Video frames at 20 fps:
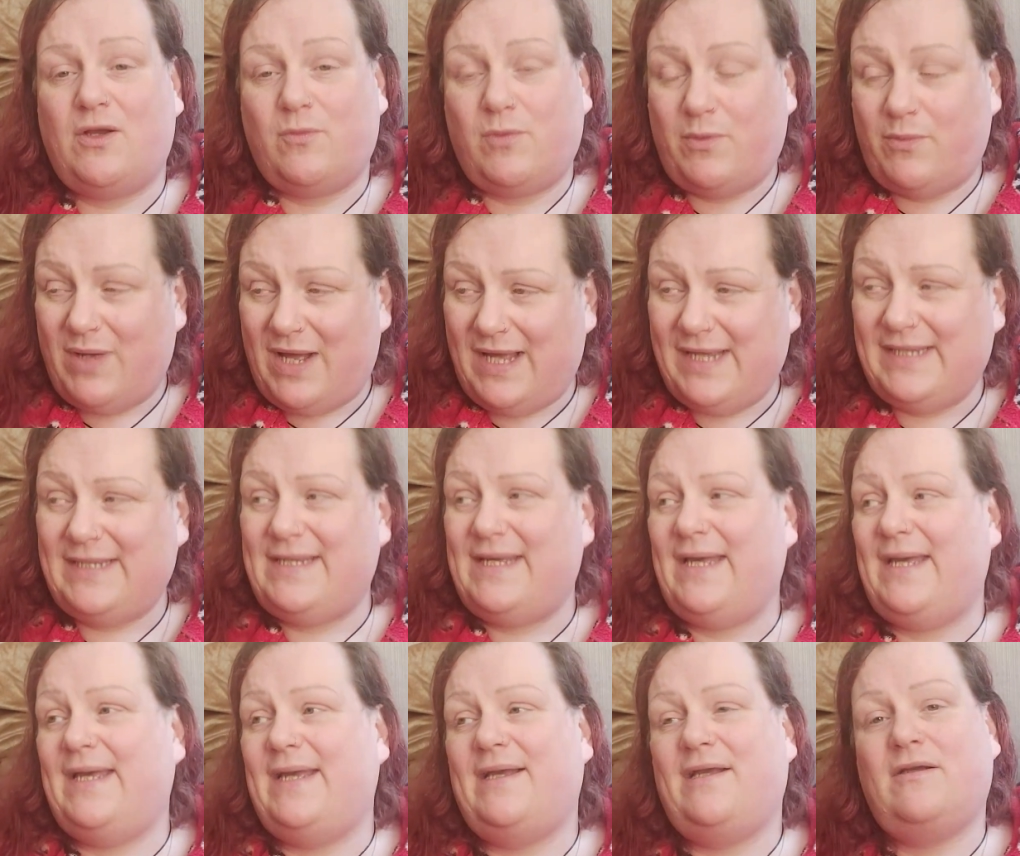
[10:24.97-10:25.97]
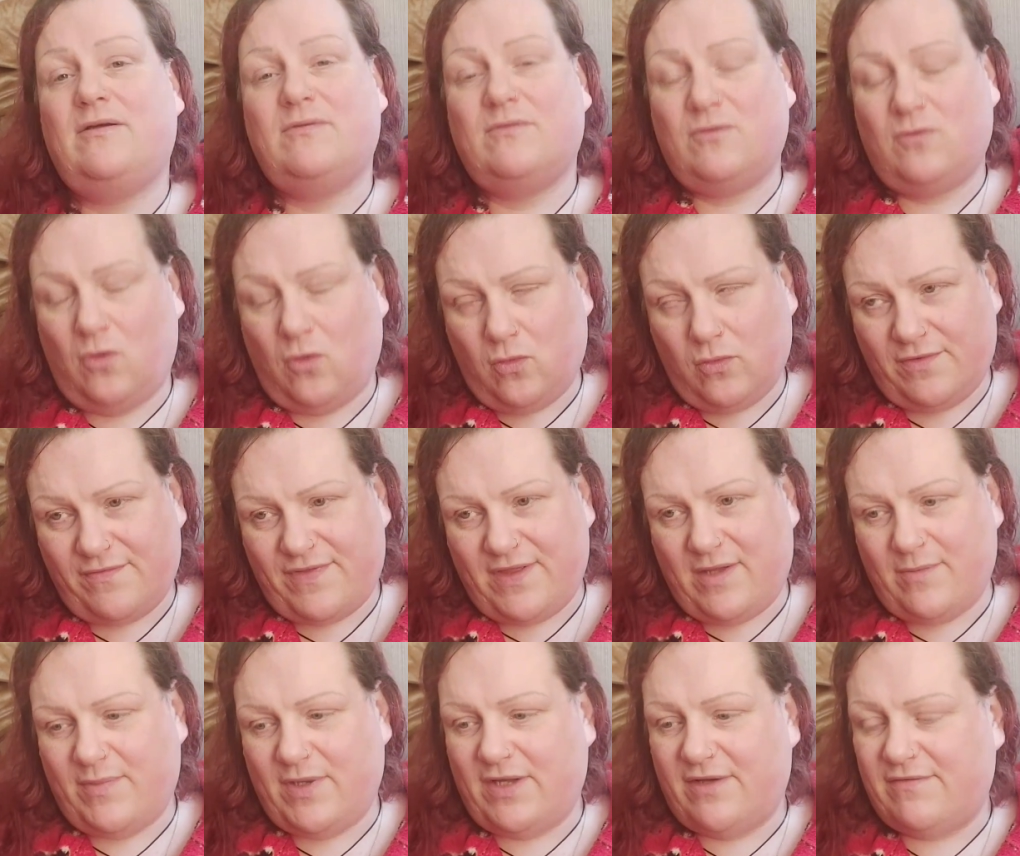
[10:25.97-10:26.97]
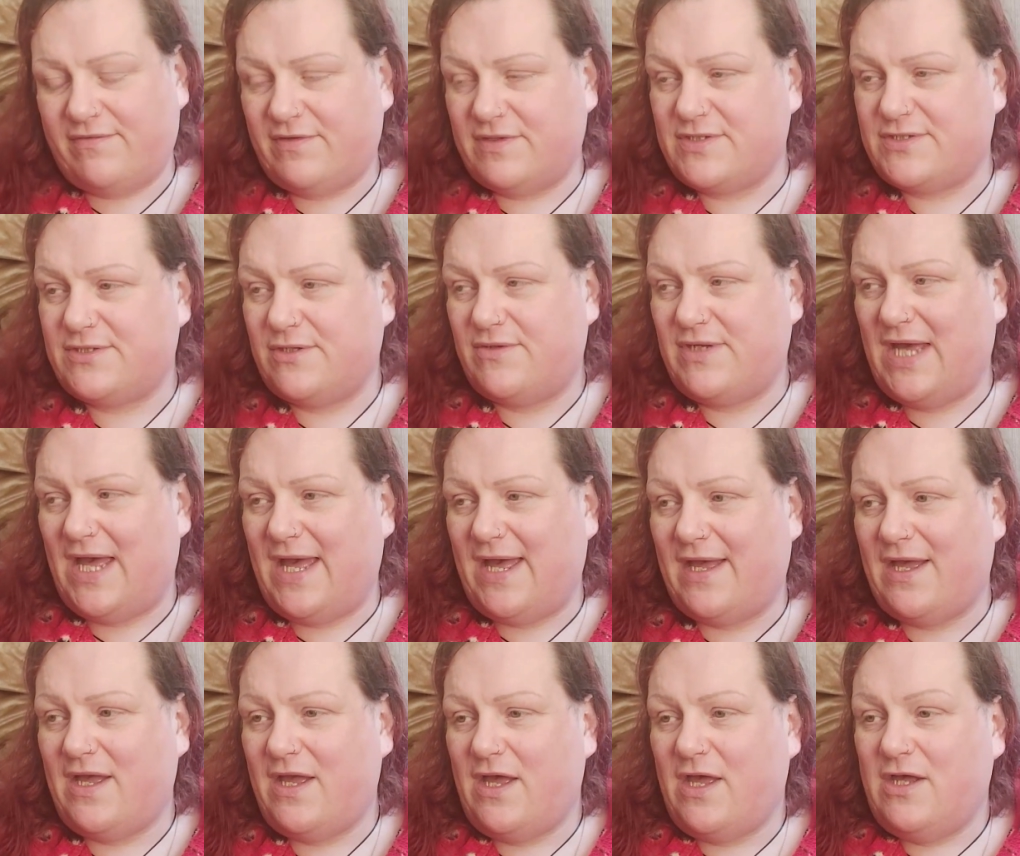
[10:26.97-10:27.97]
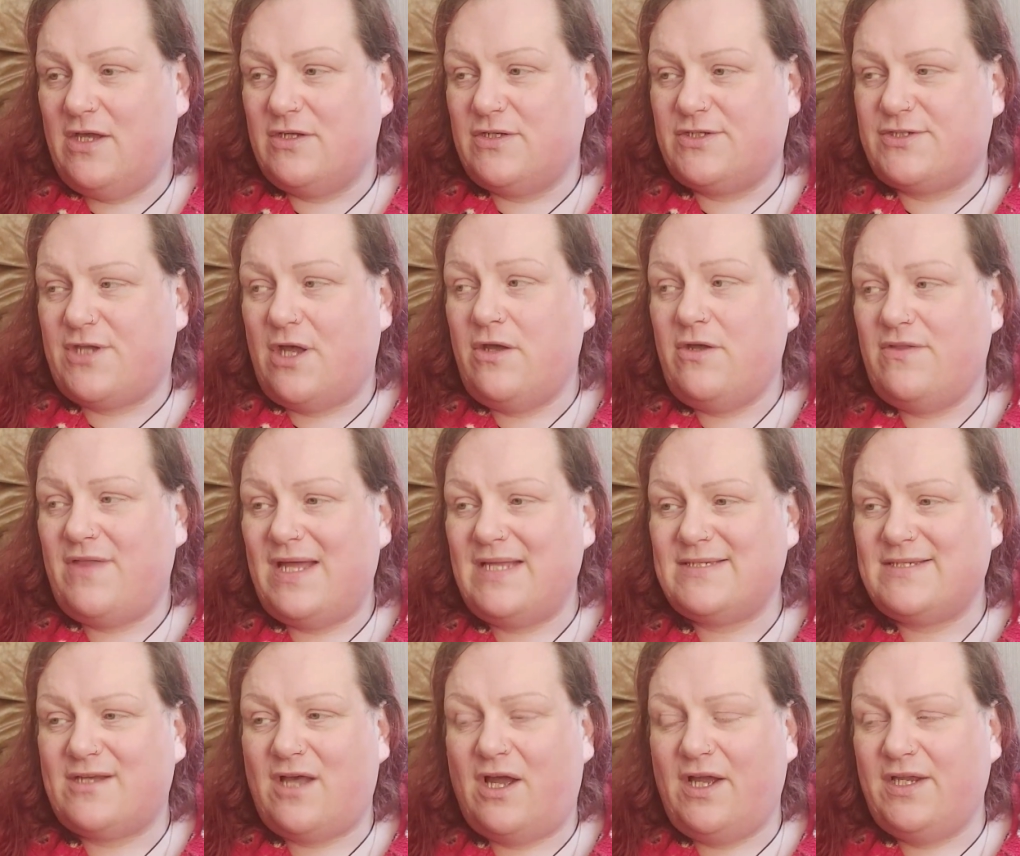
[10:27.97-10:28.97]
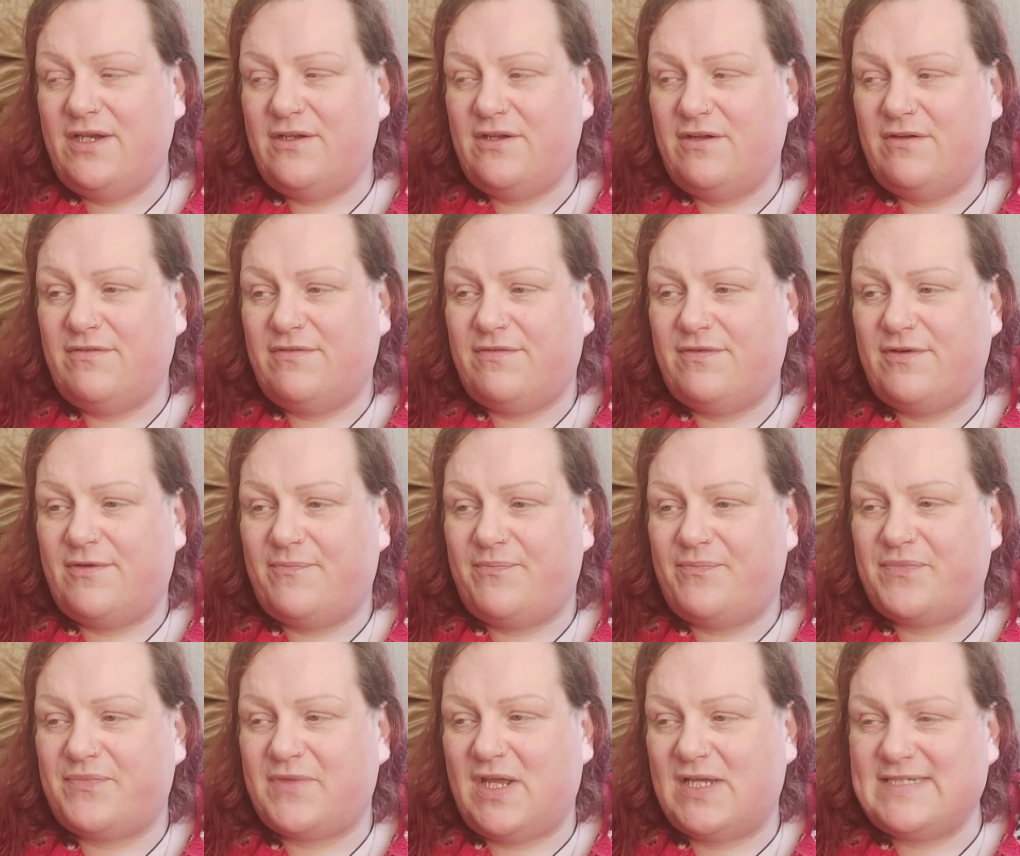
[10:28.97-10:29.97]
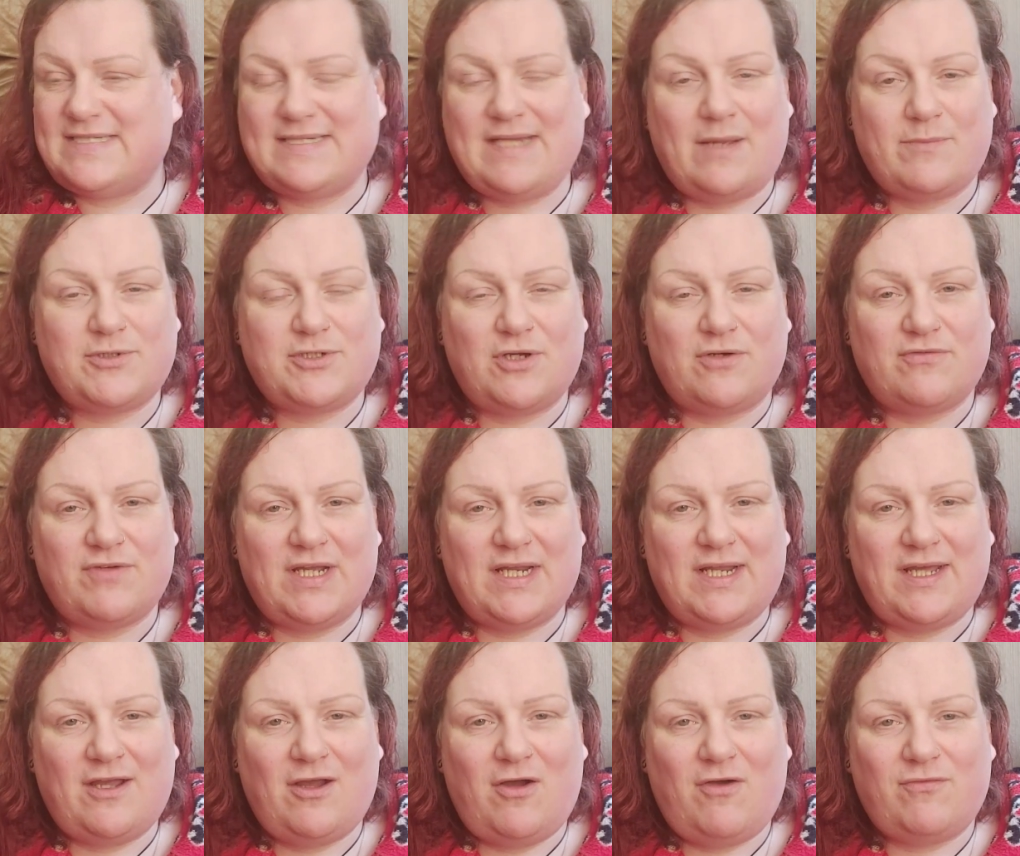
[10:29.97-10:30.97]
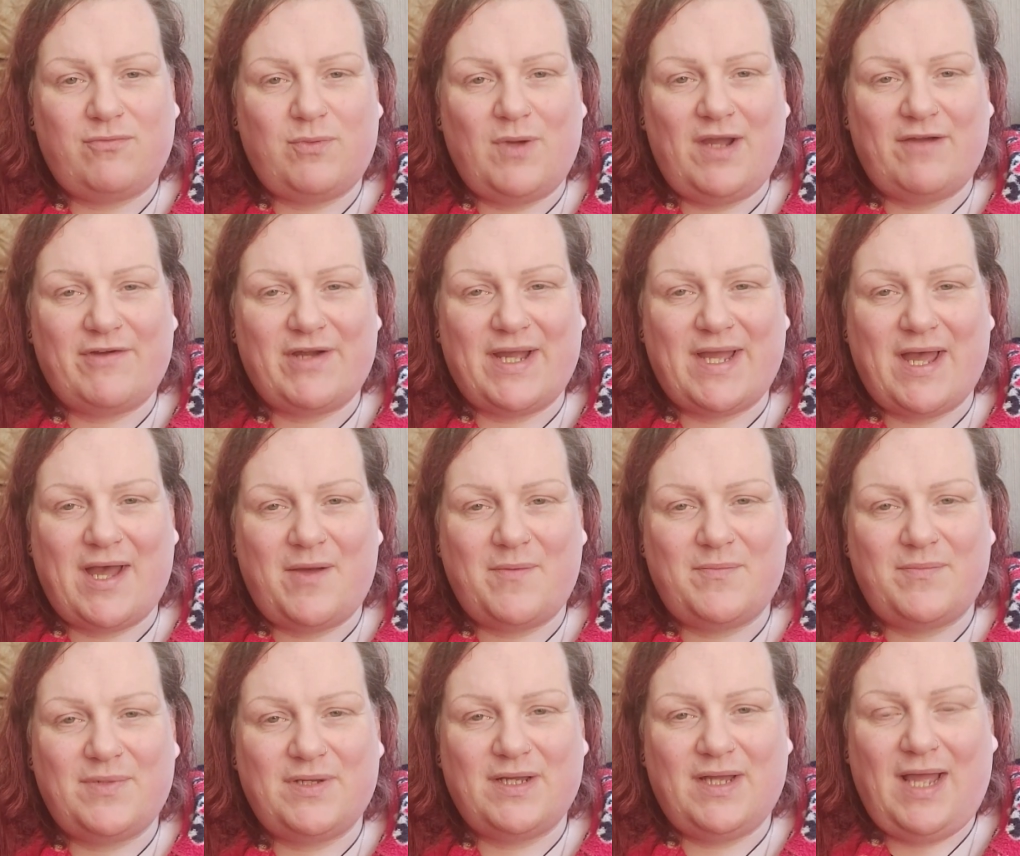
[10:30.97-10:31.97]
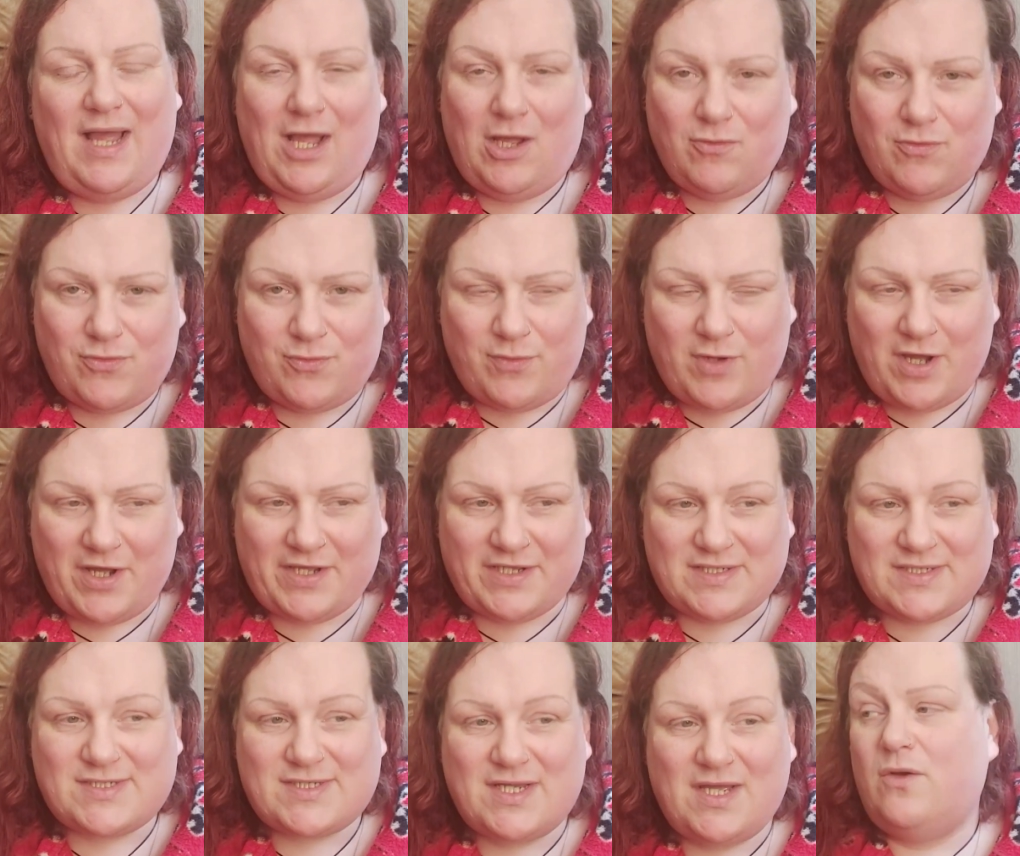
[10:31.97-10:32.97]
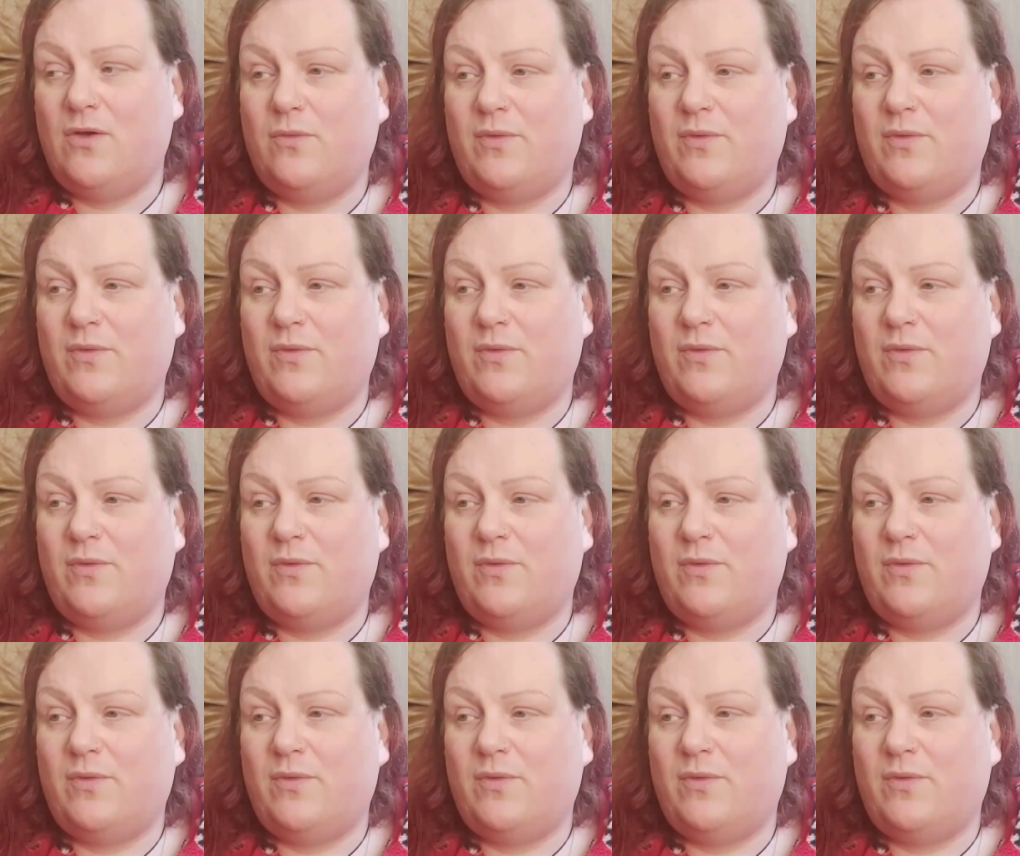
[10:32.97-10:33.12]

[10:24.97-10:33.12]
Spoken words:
We were aching, all of the above. So yeah, so that's kind of a snapshot really of where I am health-wise.